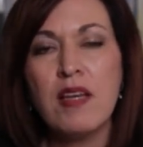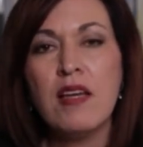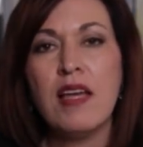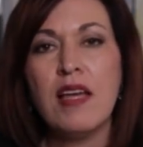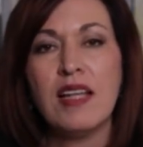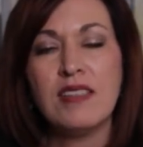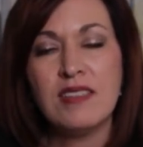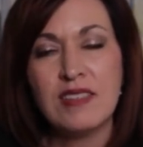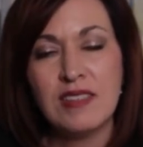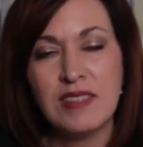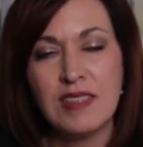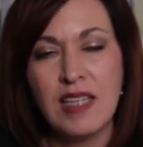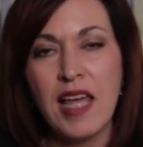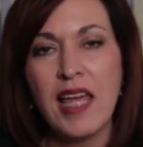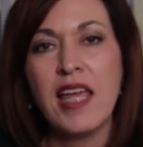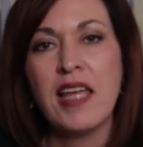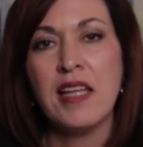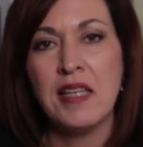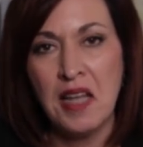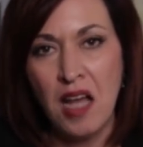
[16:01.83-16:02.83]
and say
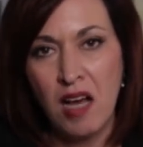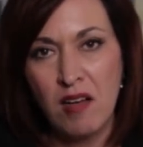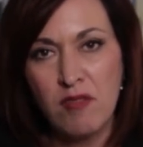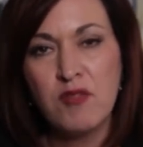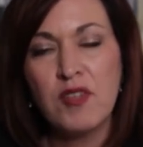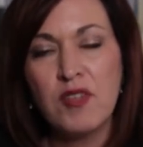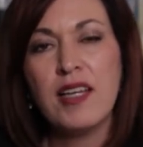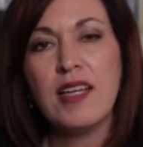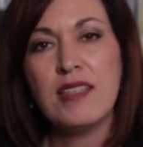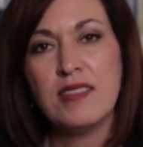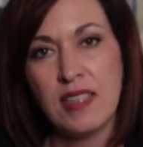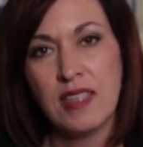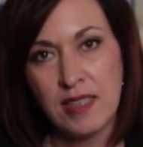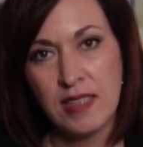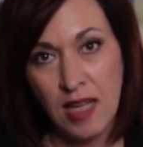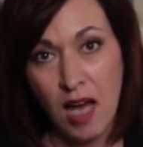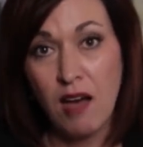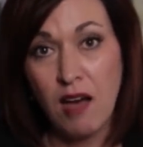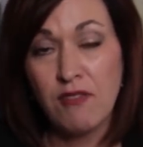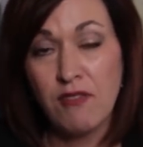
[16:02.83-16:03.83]
enough is
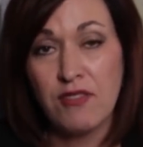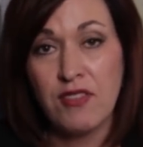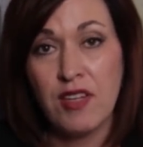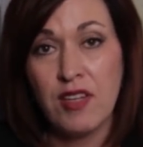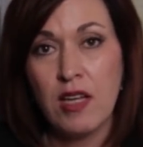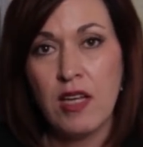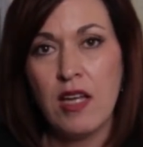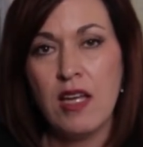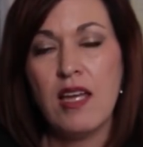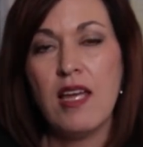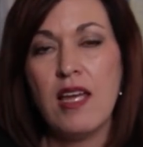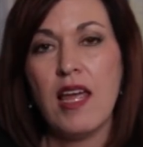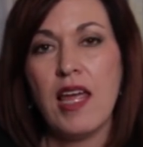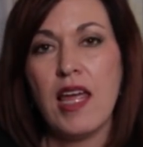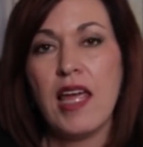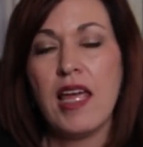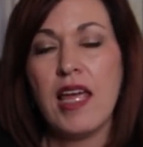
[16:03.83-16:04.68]
enough. And